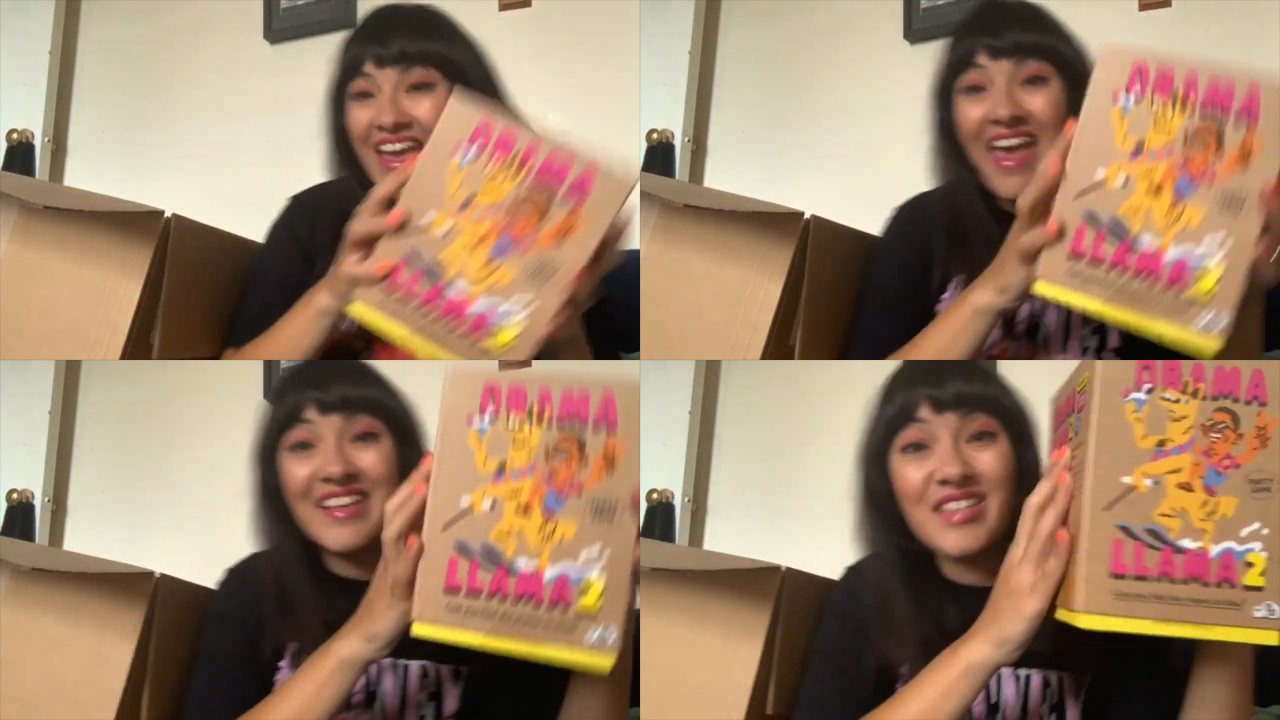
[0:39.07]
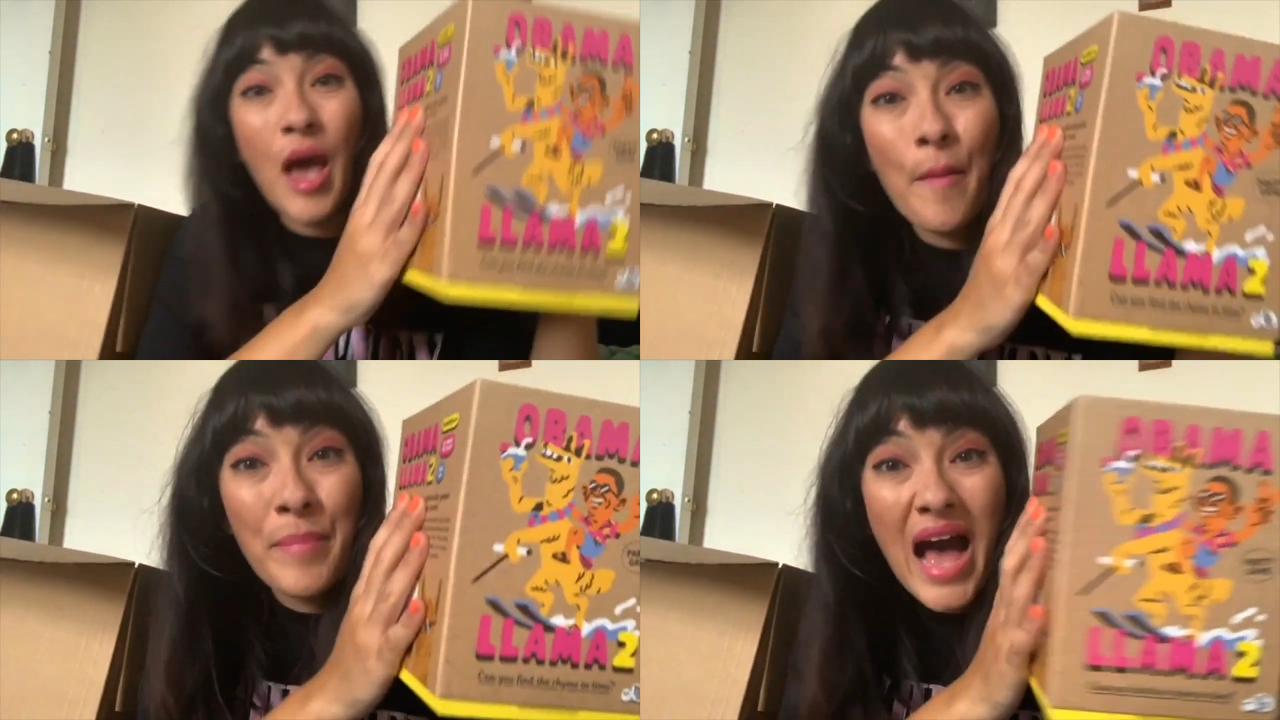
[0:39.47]
It's
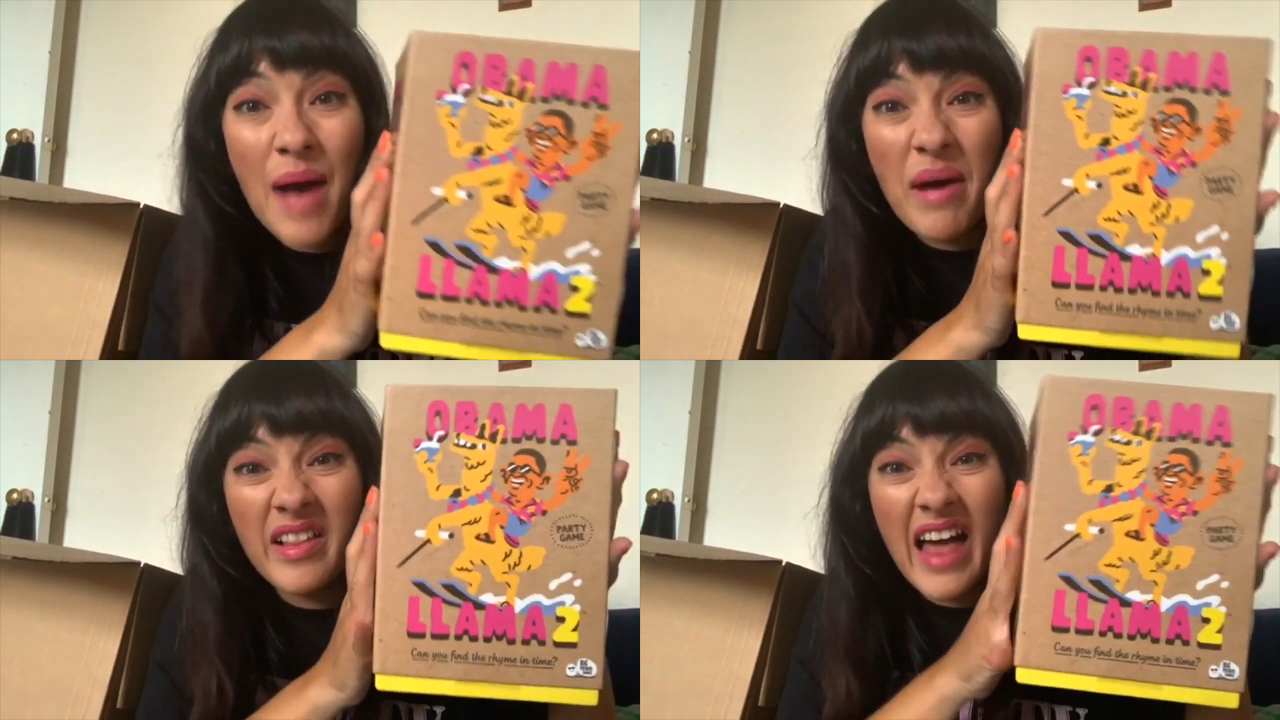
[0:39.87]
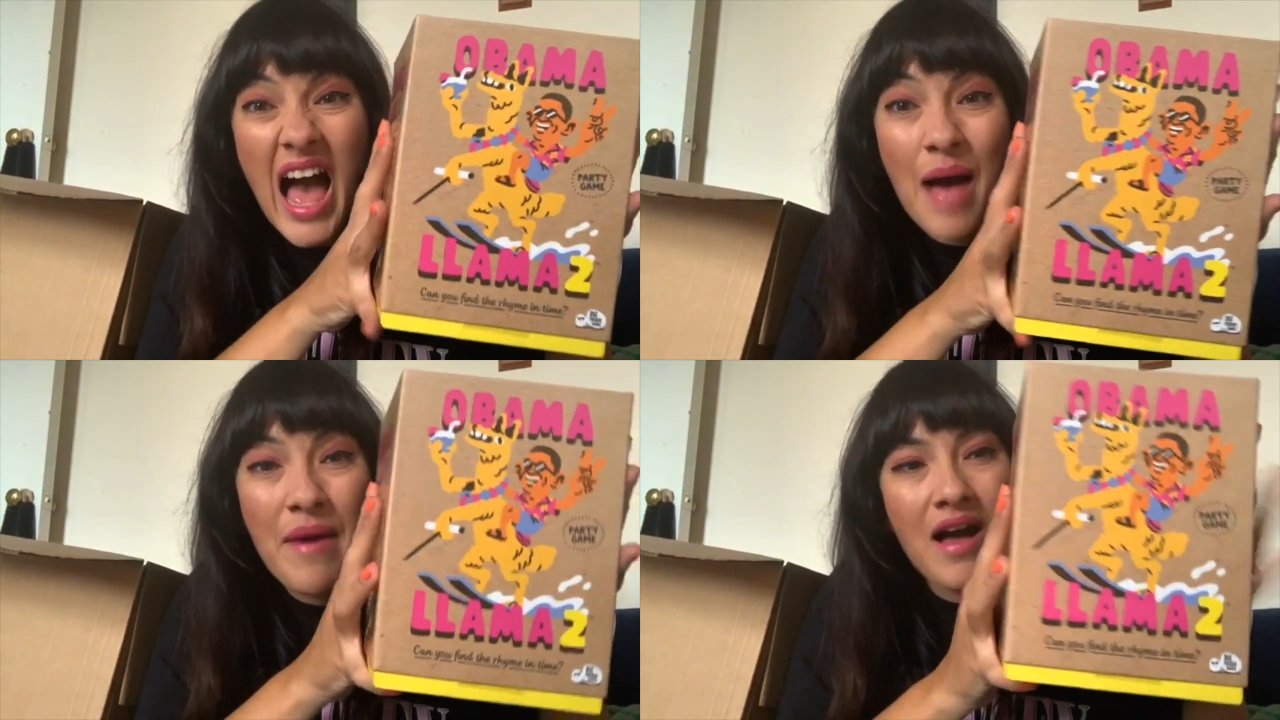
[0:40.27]
Obama
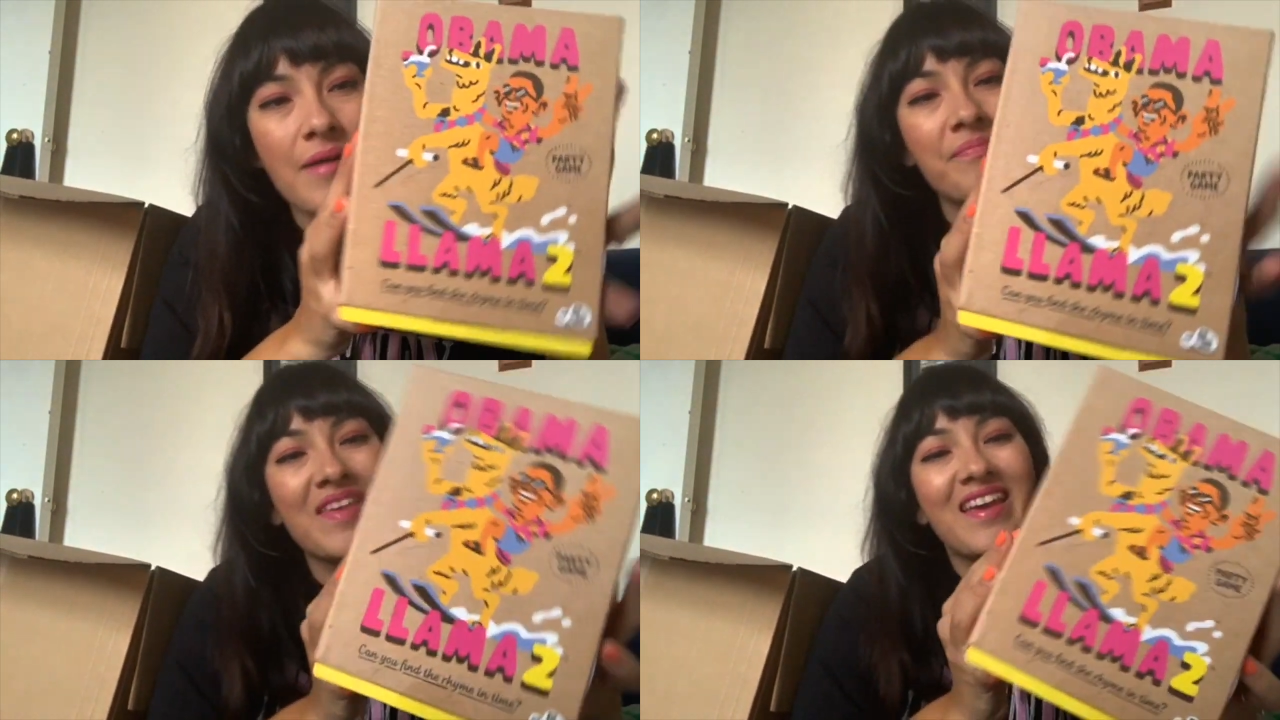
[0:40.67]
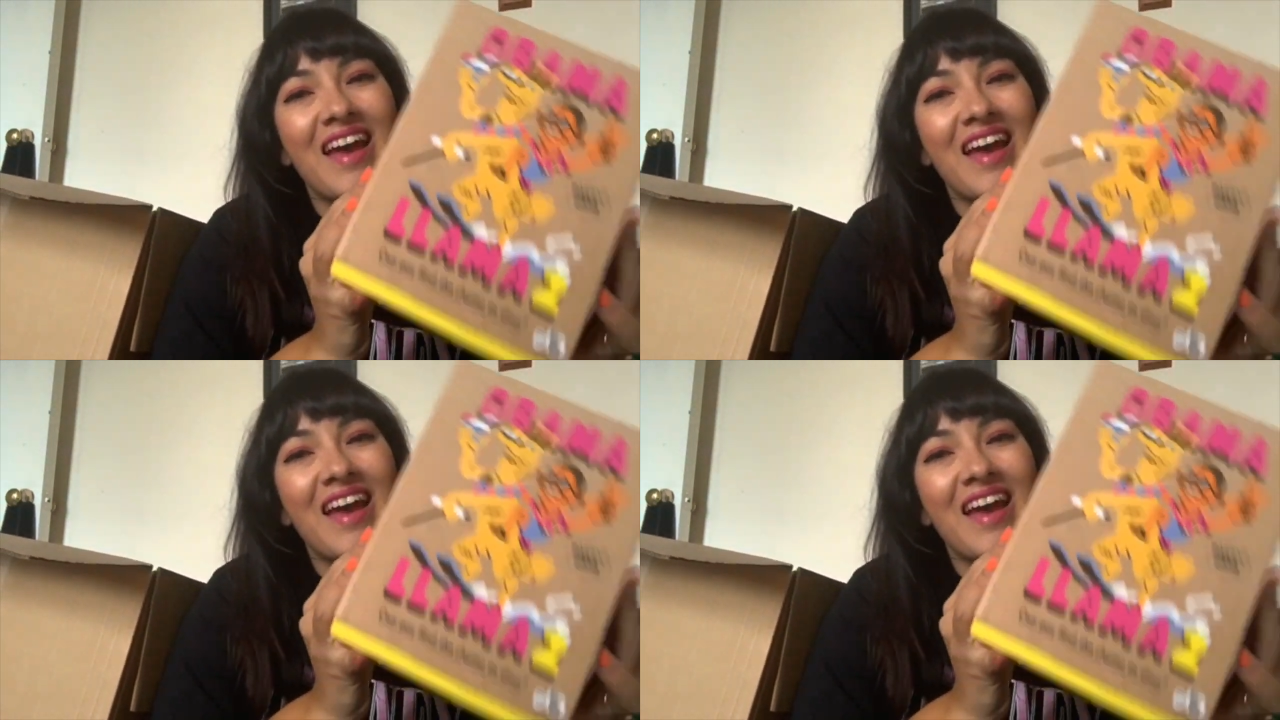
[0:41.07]
Llama!